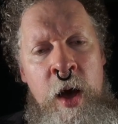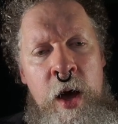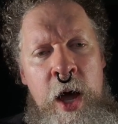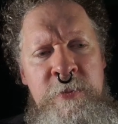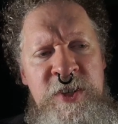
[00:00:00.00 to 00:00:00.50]

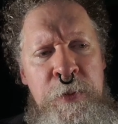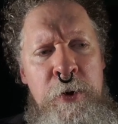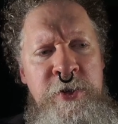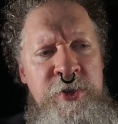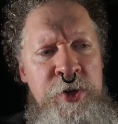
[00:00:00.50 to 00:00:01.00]
I'm
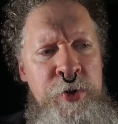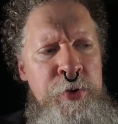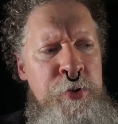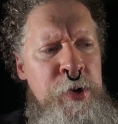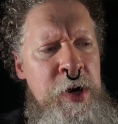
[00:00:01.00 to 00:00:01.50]
supposed
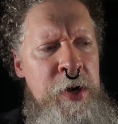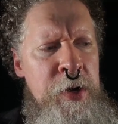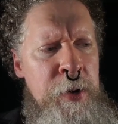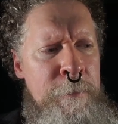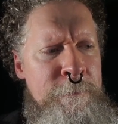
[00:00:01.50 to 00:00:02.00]
to
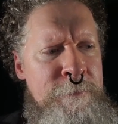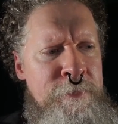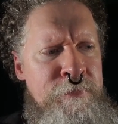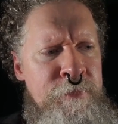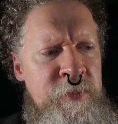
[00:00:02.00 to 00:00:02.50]

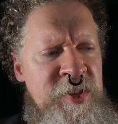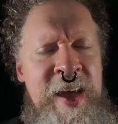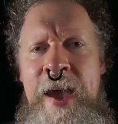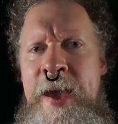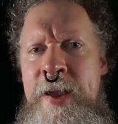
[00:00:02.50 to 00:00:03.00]

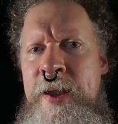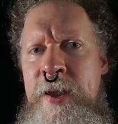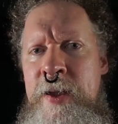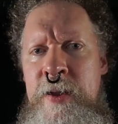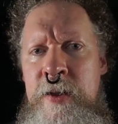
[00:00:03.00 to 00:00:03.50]
tag
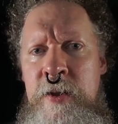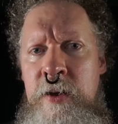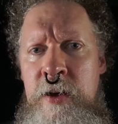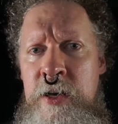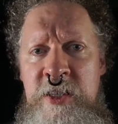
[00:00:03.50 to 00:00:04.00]

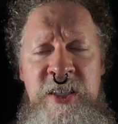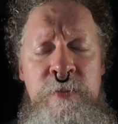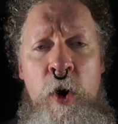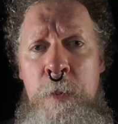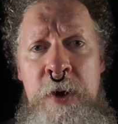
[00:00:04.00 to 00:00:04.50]
uh, some
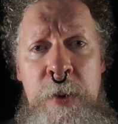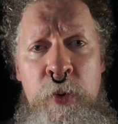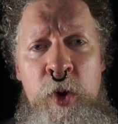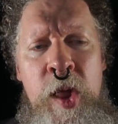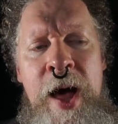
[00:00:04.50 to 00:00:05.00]
more
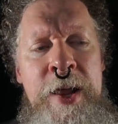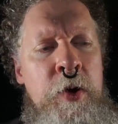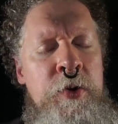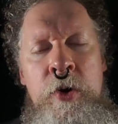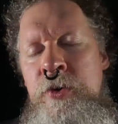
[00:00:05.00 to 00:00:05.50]
people. I
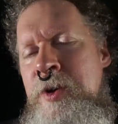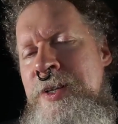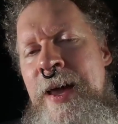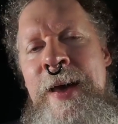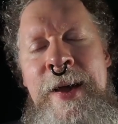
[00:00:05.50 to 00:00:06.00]
don't know who to
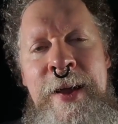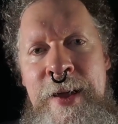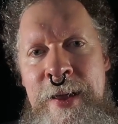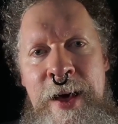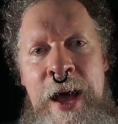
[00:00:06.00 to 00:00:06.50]
tag.
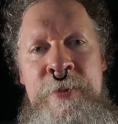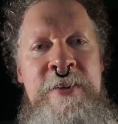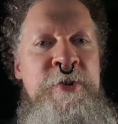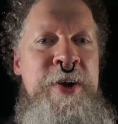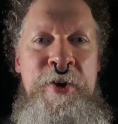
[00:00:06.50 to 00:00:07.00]
I'm not
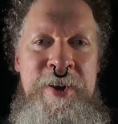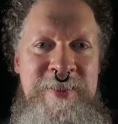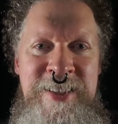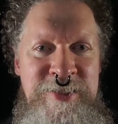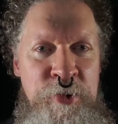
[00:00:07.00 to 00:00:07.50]
very good at
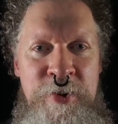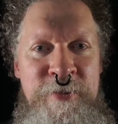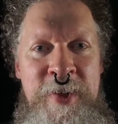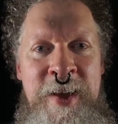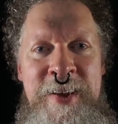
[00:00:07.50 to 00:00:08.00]
this sort of
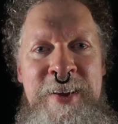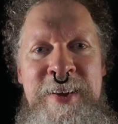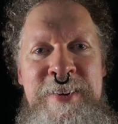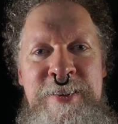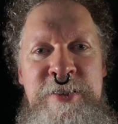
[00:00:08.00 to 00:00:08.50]
thing,
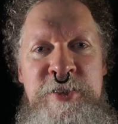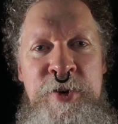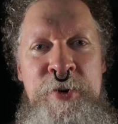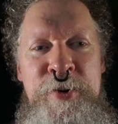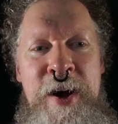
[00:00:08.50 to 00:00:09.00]

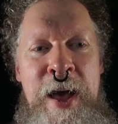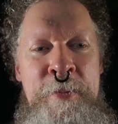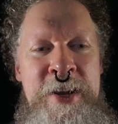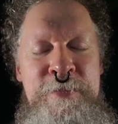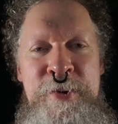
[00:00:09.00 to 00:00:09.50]
so I'm
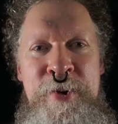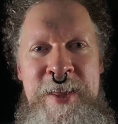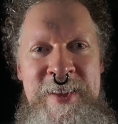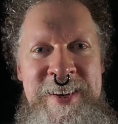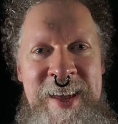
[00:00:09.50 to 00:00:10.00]
going to be one
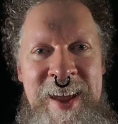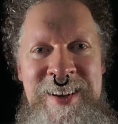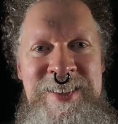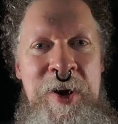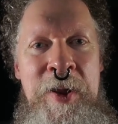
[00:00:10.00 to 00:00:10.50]
of the dead
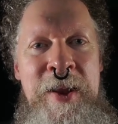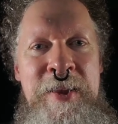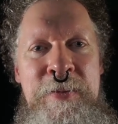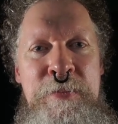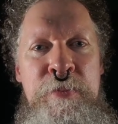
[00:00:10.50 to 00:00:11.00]
ends on it.
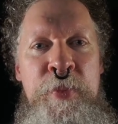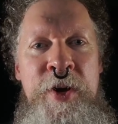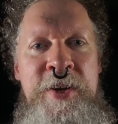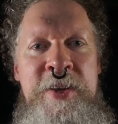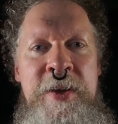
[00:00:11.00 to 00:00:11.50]

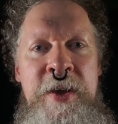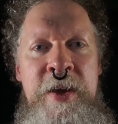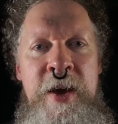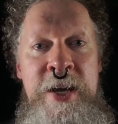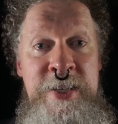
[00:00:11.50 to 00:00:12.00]
But
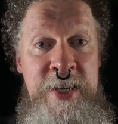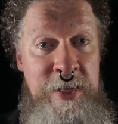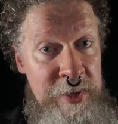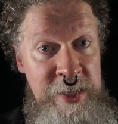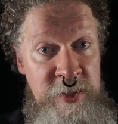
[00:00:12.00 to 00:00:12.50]
I did at
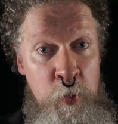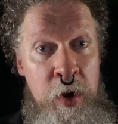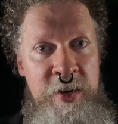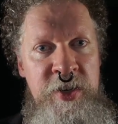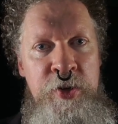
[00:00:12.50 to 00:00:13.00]
least
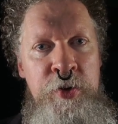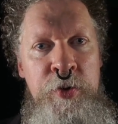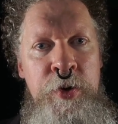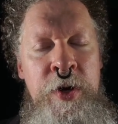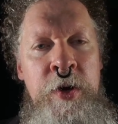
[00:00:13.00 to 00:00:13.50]
want to.